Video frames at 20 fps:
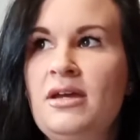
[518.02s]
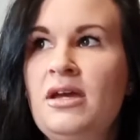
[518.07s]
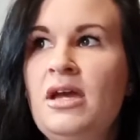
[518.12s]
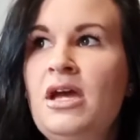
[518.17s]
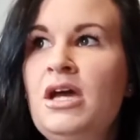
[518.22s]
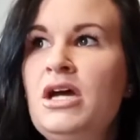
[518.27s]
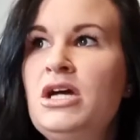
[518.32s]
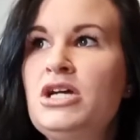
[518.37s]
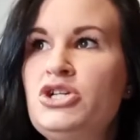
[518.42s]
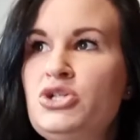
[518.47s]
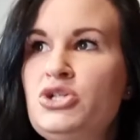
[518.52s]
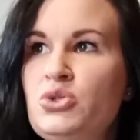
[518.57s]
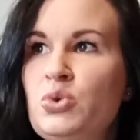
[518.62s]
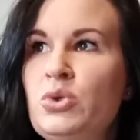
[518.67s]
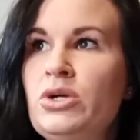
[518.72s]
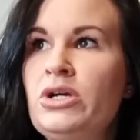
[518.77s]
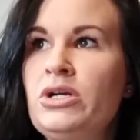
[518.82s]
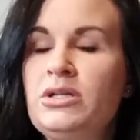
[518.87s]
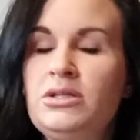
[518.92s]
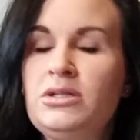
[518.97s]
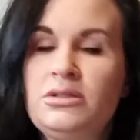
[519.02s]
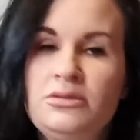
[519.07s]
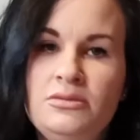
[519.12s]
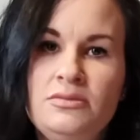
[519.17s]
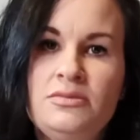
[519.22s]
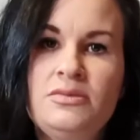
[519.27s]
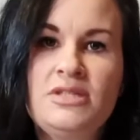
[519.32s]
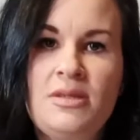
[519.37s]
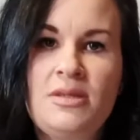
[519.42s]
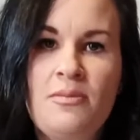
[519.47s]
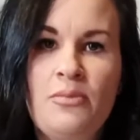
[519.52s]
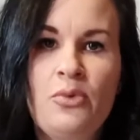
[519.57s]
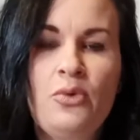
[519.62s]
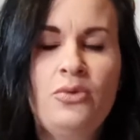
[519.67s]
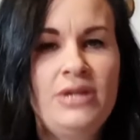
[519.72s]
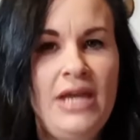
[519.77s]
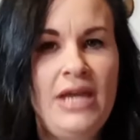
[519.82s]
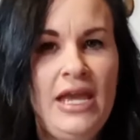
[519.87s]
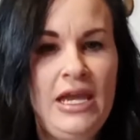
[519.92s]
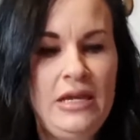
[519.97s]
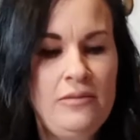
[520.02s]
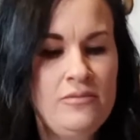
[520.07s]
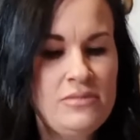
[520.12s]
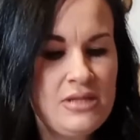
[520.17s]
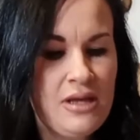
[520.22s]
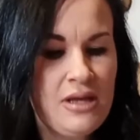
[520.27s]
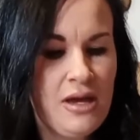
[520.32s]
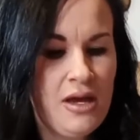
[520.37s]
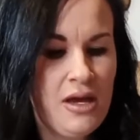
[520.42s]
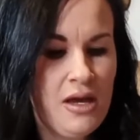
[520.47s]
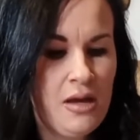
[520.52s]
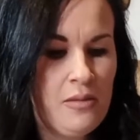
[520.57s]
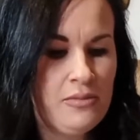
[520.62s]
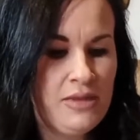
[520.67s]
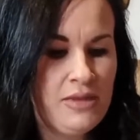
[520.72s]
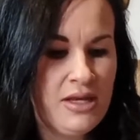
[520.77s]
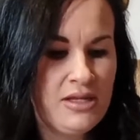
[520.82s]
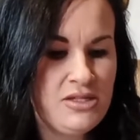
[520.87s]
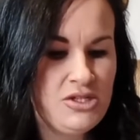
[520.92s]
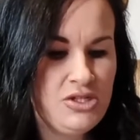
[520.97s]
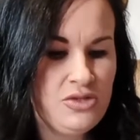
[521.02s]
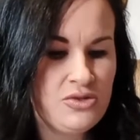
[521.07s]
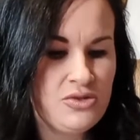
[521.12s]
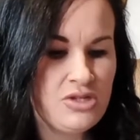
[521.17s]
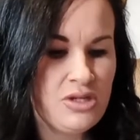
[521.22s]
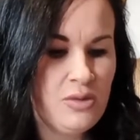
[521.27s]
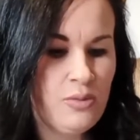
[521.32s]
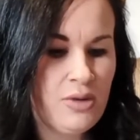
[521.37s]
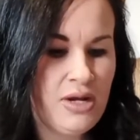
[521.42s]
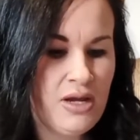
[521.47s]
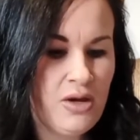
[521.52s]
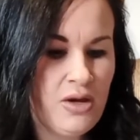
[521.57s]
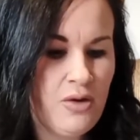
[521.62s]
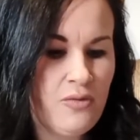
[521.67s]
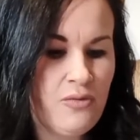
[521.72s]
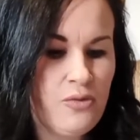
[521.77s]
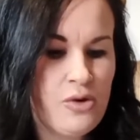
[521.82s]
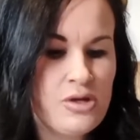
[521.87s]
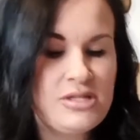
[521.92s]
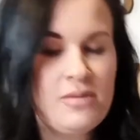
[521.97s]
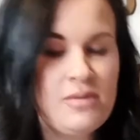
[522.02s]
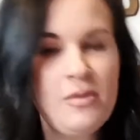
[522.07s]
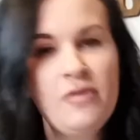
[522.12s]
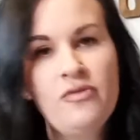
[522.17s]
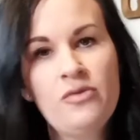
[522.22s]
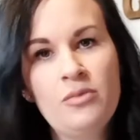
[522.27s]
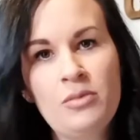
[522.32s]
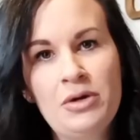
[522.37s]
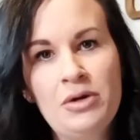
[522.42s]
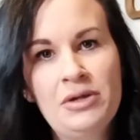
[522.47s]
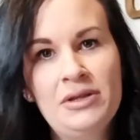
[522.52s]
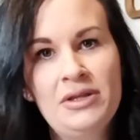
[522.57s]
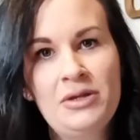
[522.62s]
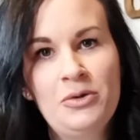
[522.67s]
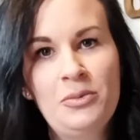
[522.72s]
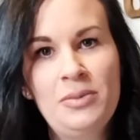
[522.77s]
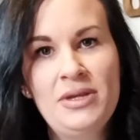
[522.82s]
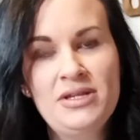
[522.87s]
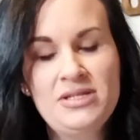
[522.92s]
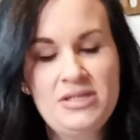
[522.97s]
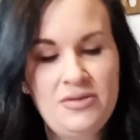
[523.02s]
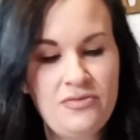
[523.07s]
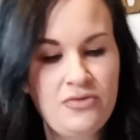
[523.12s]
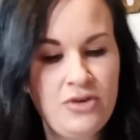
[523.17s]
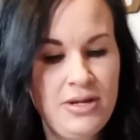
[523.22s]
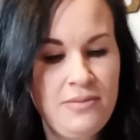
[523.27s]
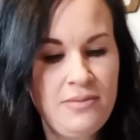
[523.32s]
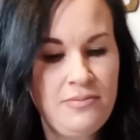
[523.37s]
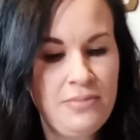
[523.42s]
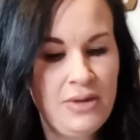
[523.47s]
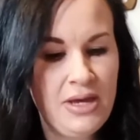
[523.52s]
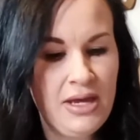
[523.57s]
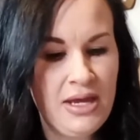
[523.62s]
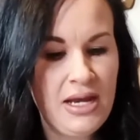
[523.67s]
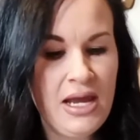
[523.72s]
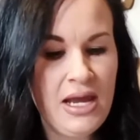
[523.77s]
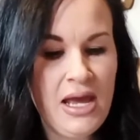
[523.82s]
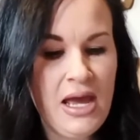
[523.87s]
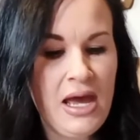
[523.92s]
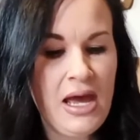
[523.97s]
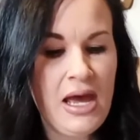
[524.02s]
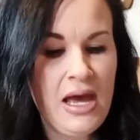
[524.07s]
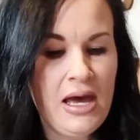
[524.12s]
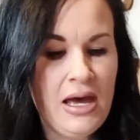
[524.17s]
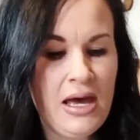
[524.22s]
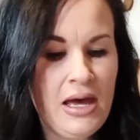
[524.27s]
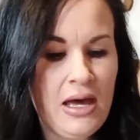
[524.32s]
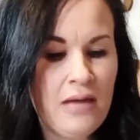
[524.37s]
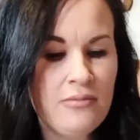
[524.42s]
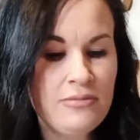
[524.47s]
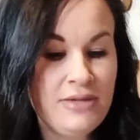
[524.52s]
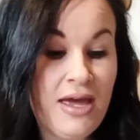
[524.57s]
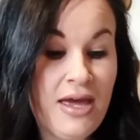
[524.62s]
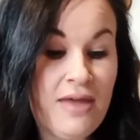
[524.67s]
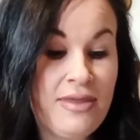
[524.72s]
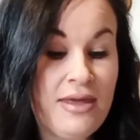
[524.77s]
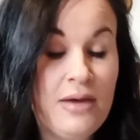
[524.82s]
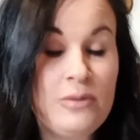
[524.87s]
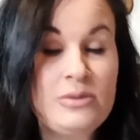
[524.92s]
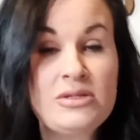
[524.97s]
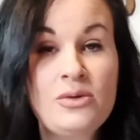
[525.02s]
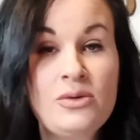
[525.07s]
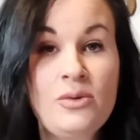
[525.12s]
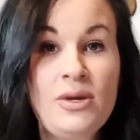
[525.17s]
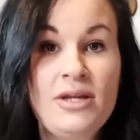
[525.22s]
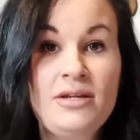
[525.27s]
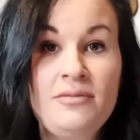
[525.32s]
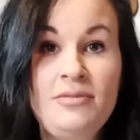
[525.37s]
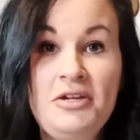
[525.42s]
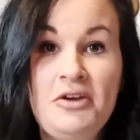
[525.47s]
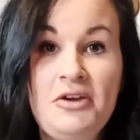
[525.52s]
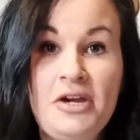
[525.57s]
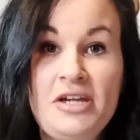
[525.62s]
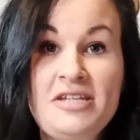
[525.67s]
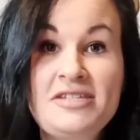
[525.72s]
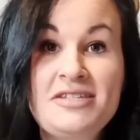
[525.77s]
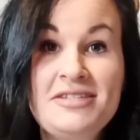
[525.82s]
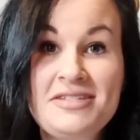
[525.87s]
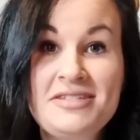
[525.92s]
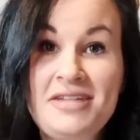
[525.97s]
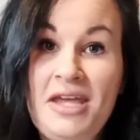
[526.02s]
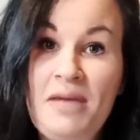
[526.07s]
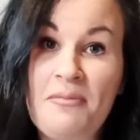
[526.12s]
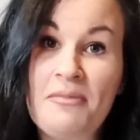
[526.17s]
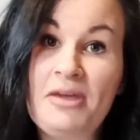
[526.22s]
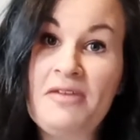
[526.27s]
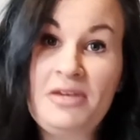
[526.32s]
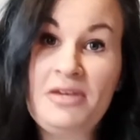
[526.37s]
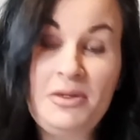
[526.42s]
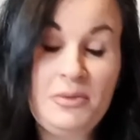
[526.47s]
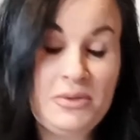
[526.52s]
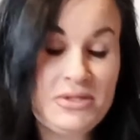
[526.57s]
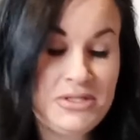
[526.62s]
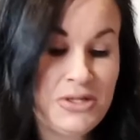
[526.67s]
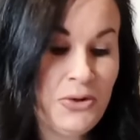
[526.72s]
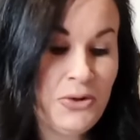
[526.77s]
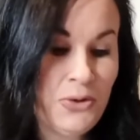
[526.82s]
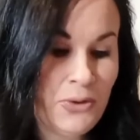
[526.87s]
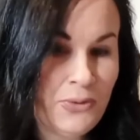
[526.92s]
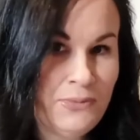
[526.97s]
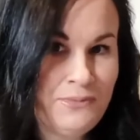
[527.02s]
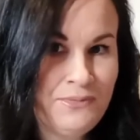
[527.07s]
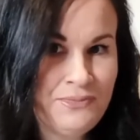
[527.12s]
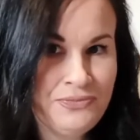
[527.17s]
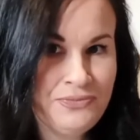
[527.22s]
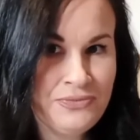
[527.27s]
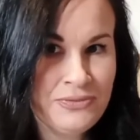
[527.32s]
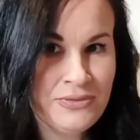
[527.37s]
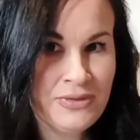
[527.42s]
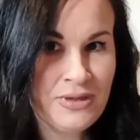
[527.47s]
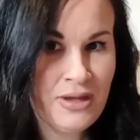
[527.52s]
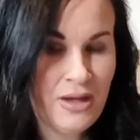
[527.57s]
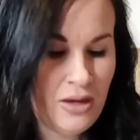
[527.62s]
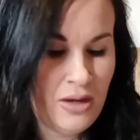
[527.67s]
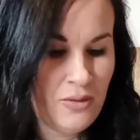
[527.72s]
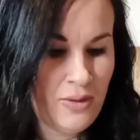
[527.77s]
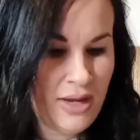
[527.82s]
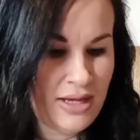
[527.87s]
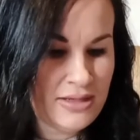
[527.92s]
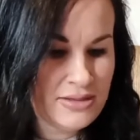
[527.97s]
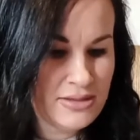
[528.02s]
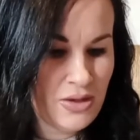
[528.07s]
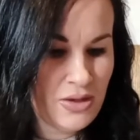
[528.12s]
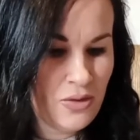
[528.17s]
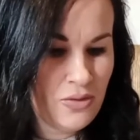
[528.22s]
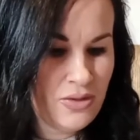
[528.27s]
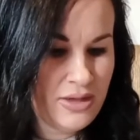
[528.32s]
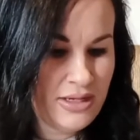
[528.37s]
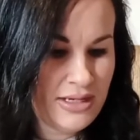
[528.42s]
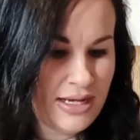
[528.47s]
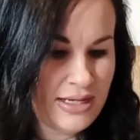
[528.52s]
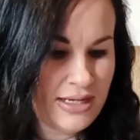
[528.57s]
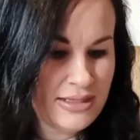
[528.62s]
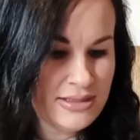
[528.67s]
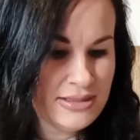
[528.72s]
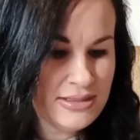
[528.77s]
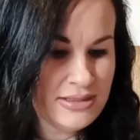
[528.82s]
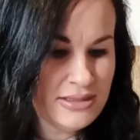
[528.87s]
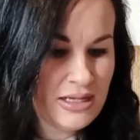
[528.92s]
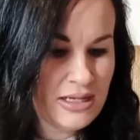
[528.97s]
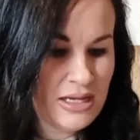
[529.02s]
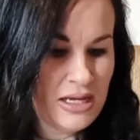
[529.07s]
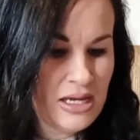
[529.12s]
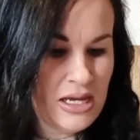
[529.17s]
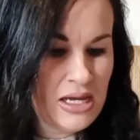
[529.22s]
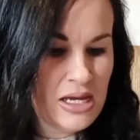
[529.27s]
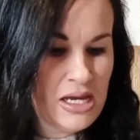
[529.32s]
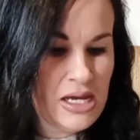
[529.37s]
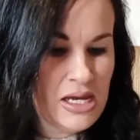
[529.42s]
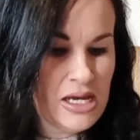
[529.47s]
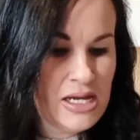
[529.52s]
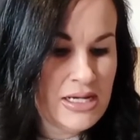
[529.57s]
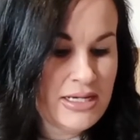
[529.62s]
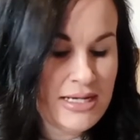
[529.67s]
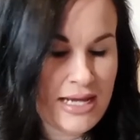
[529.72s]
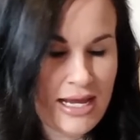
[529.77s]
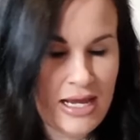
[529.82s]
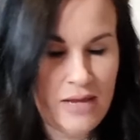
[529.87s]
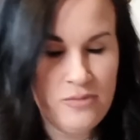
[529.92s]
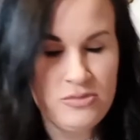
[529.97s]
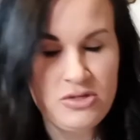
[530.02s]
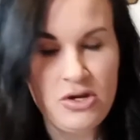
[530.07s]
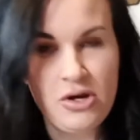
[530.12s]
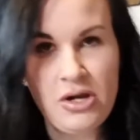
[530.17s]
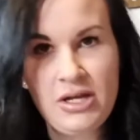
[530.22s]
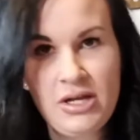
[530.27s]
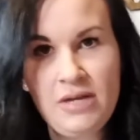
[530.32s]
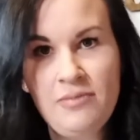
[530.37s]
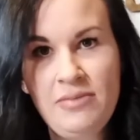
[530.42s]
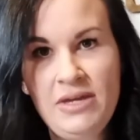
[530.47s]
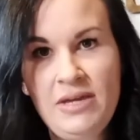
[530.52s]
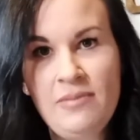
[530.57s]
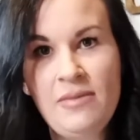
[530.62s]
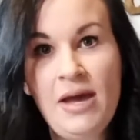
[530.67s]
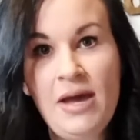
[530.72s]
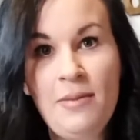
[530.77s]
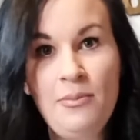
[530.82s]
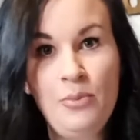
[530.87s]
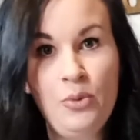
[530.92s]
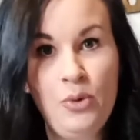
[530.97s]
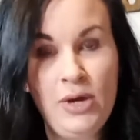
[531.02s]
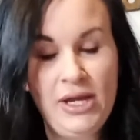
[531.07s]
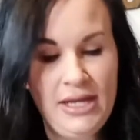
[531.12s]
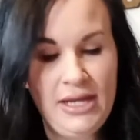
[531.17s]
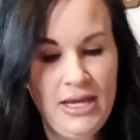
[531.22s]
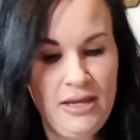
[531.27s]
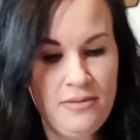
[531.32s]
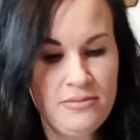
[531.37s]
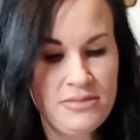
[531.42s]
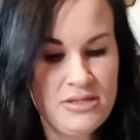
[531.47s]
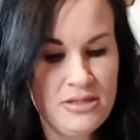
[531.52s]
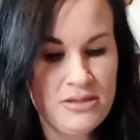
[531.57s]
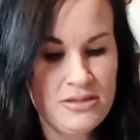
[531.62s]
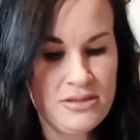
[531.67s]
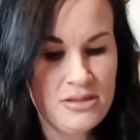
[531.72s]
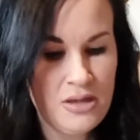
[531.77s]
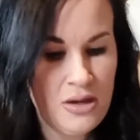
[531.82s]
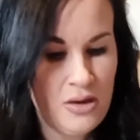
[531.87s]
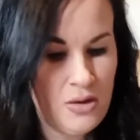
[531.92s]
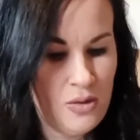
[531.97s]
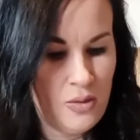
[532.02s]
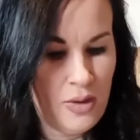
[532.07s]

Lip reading: short, simple names. That's usually what I go for. Some of them are a little bit different, but yeah, that was going to be Grayson's name if he was a girl. Okay, so the next names are going to be my boy names. So,